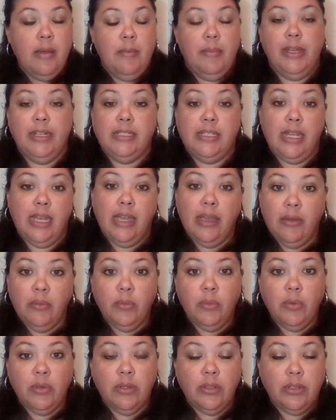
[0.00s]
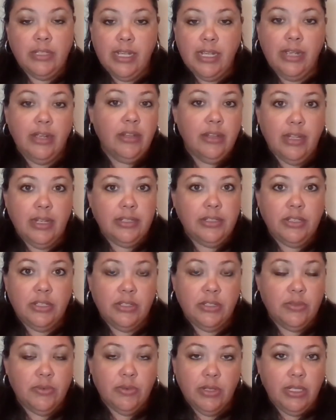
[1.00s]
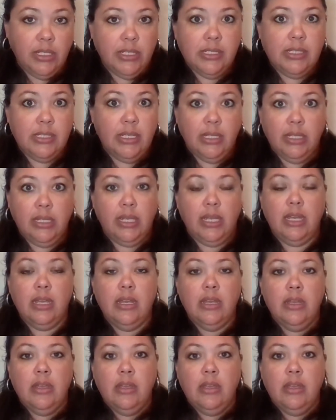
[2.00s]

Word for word: might say, well, Tara, that's just really silly